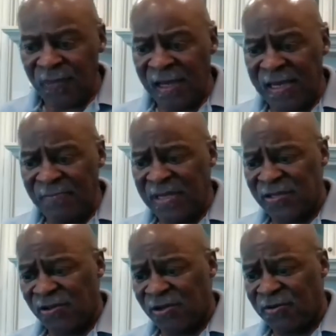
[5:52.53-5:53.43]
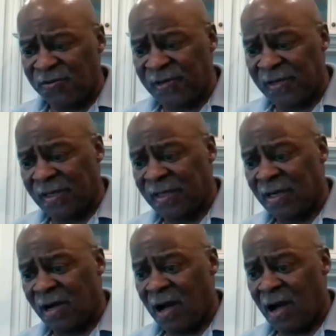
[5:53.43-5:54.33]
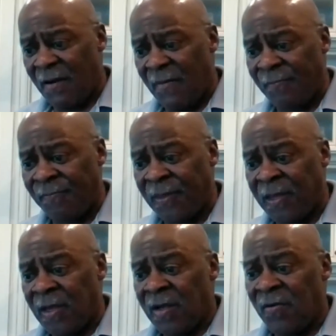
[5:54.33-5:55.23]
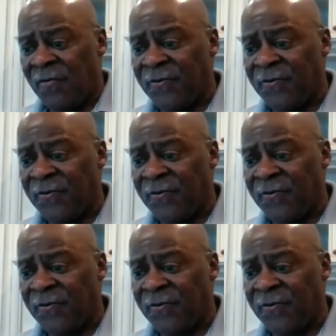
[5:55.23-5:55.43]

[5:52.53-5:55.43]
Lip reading: can be served, well,